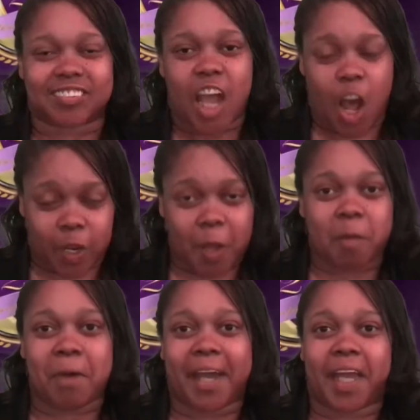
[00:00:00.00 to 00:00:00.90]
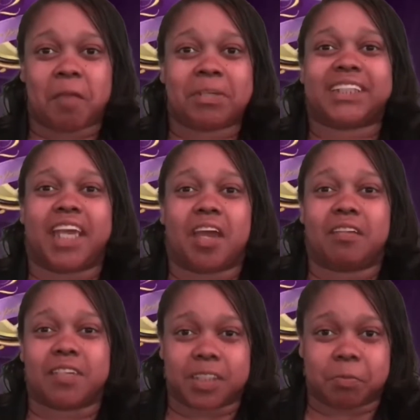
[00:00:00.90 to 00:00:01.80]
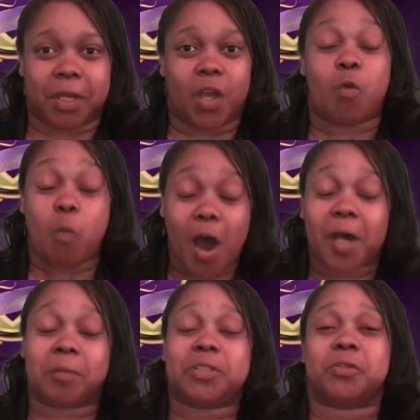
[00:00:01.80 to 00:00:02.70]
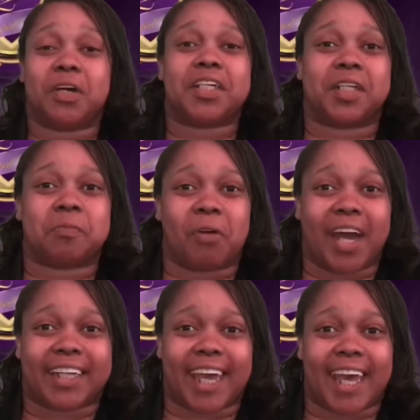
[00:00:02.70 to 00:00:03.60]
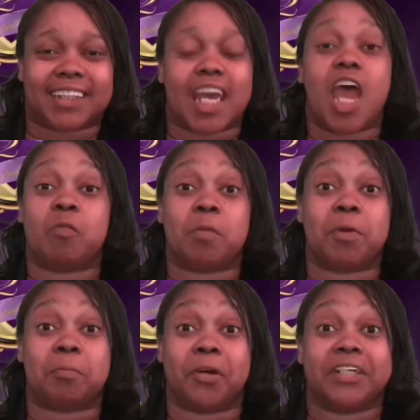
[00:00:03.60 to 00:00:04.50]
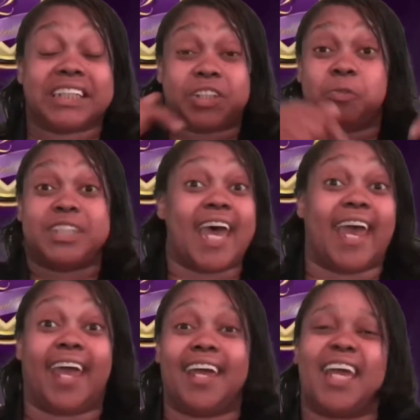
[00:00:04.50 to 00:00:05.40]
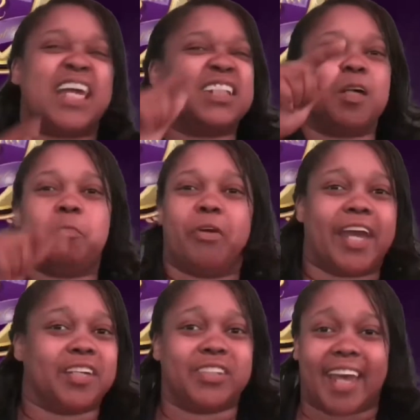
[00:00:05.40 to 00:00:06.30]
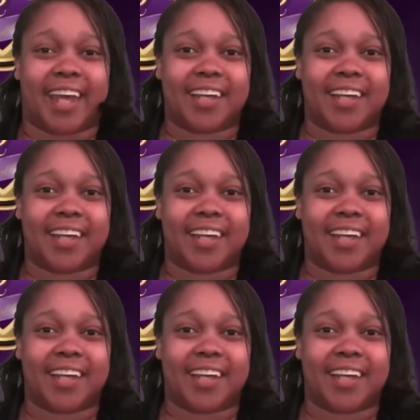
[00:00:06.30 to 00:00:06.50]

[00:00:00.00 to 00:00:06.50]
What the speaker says: Hello, my name is Kerri Rigsbee. Welcome to another broadcast. And remember, today is a brand new day.